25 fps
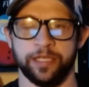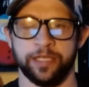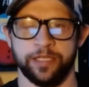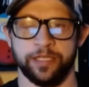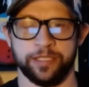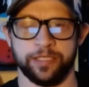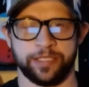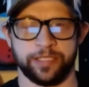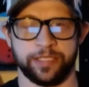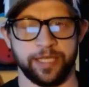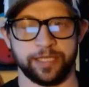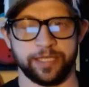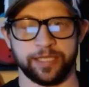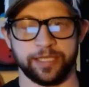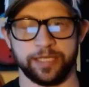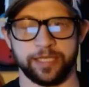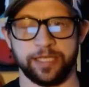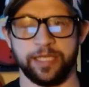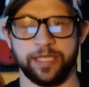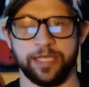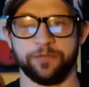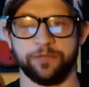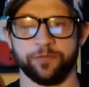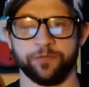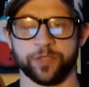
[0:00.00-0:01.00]
is taking
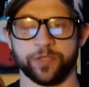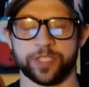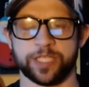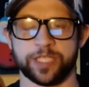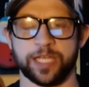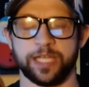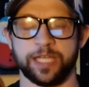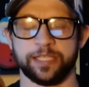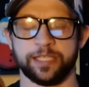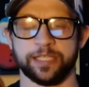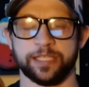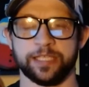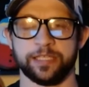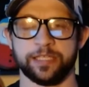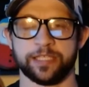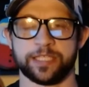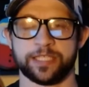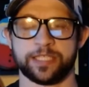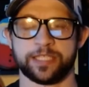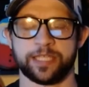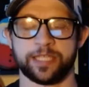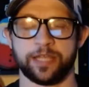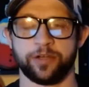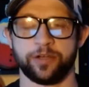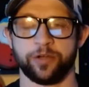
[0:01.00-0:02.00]
heat for saying that
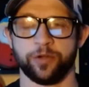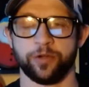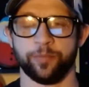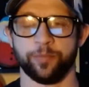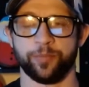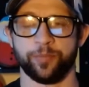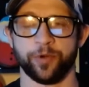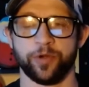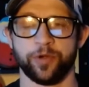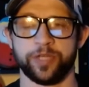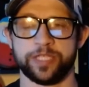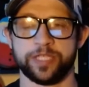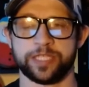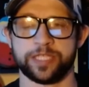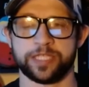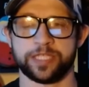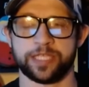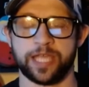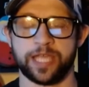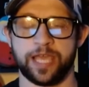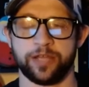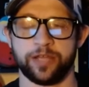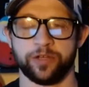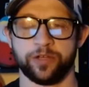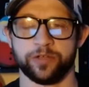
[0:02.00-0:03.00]
Senator Bernie
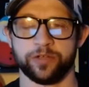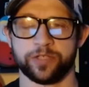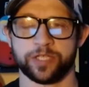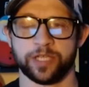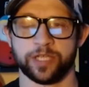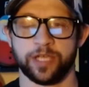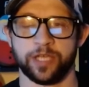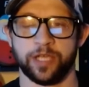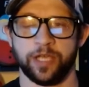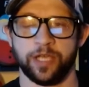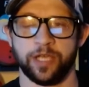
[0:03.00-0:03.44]
Sanders,